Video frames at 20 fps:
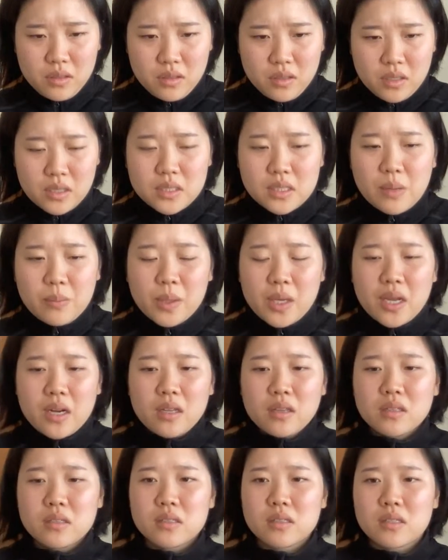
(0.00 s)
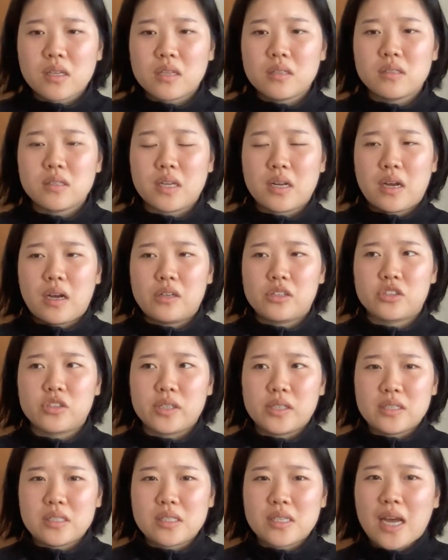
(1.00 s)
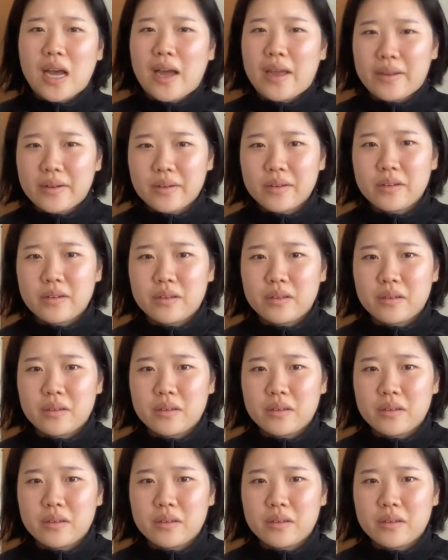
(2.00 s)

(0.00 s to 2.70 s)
Because I'm getting the sense that Andre is tired.